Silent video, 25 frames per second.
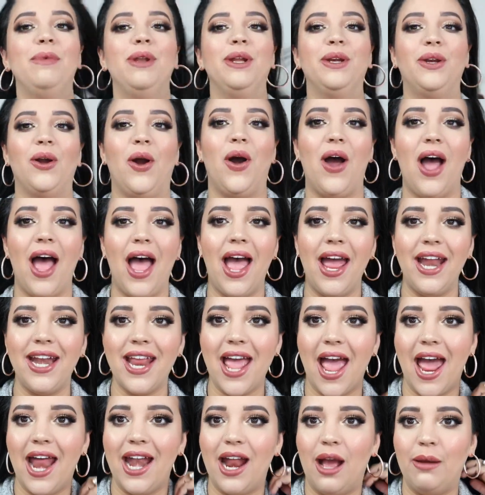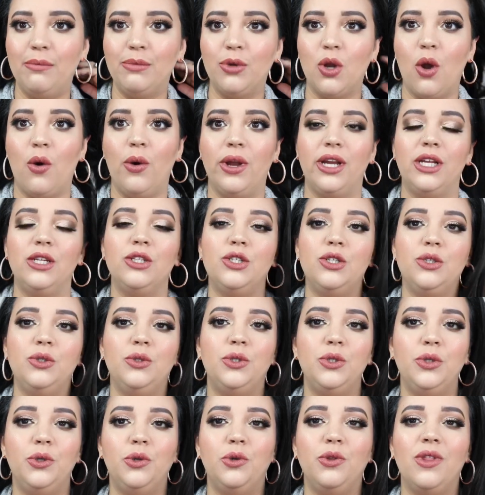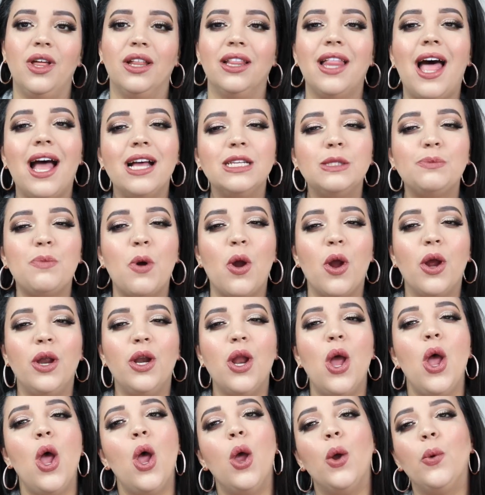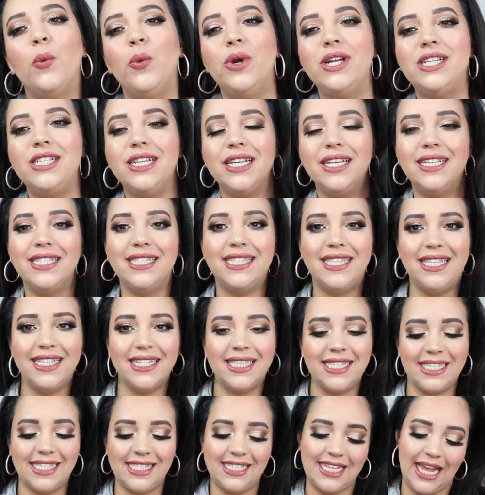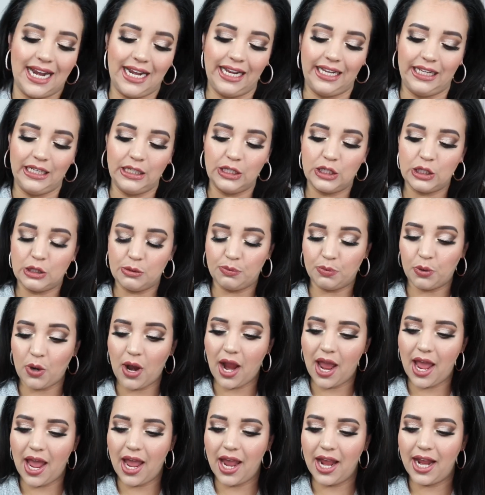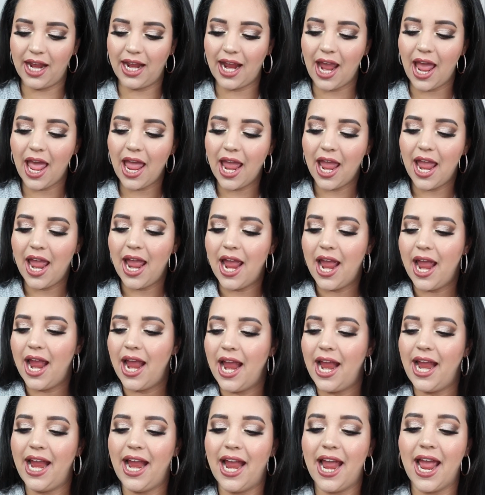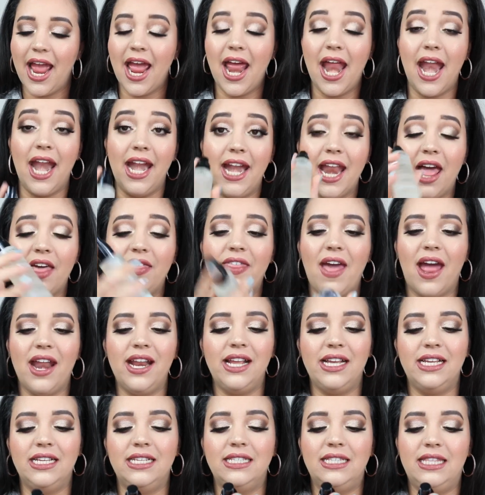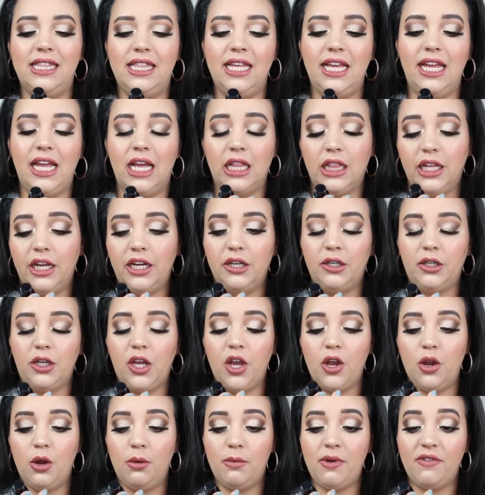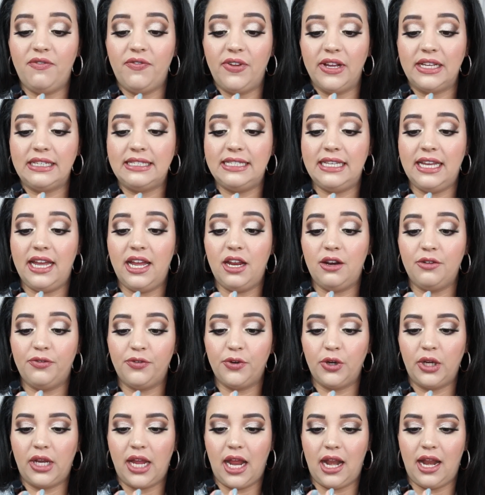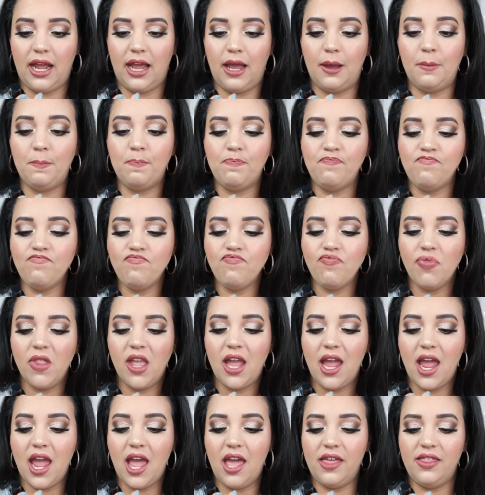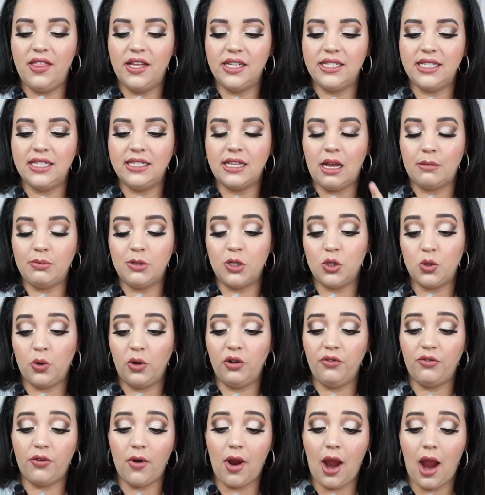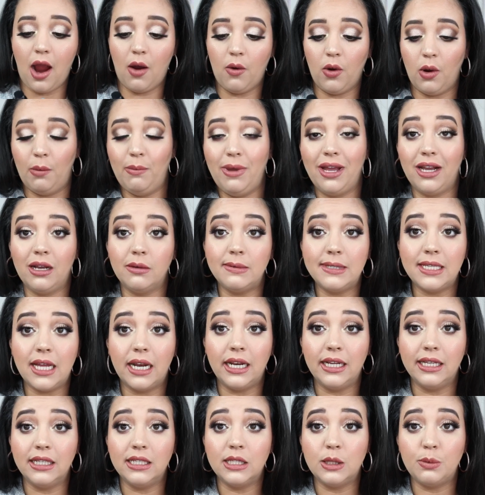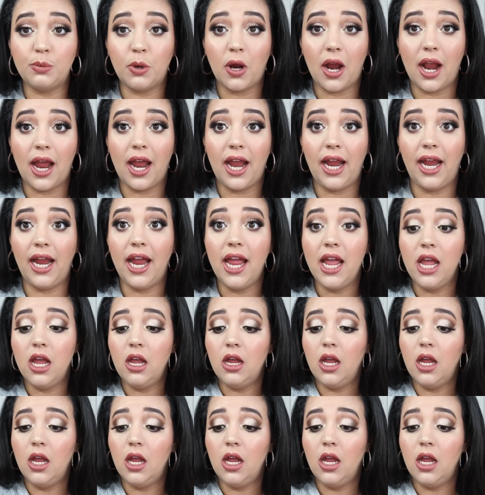gonna go ahead and I'm going to do the last part, which is the setting spray. And that is the Lancome Fix It, Forget It. And this is up to 24-hour makeup setting spray.